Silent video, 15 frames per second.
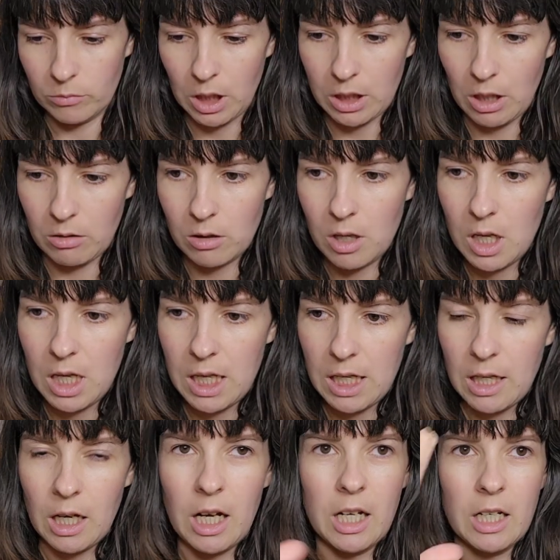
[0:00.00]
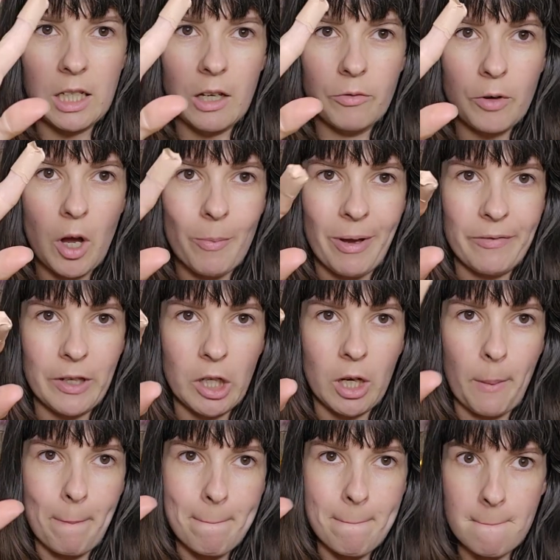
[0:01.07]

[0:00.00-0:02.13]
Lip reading: go down. And I've cut my finger.